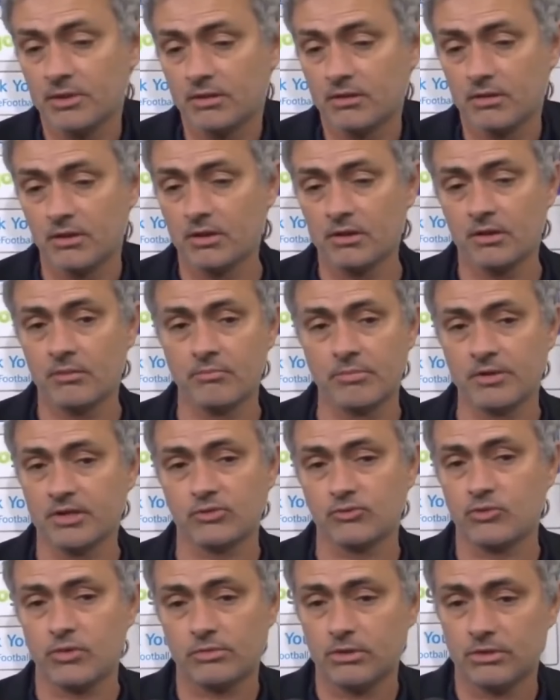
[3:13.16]
am in
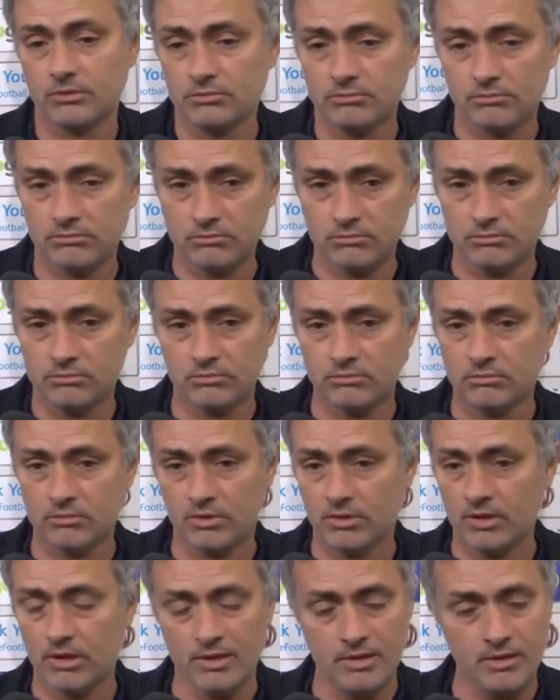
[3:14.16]
big trouble.
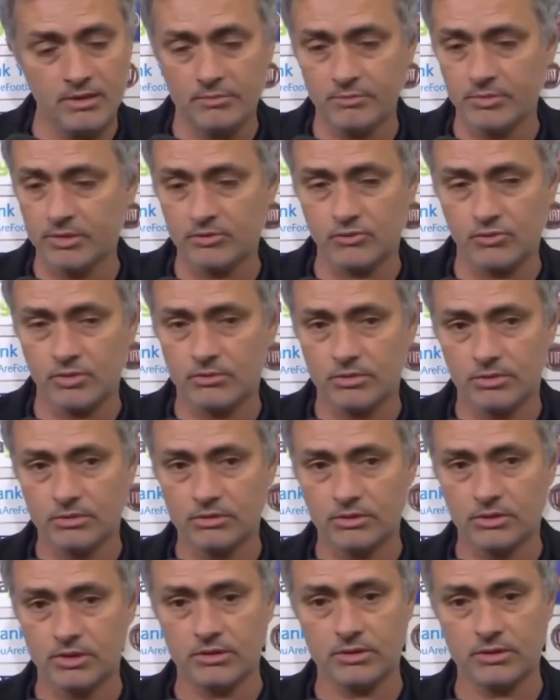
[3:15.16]
In big trouble.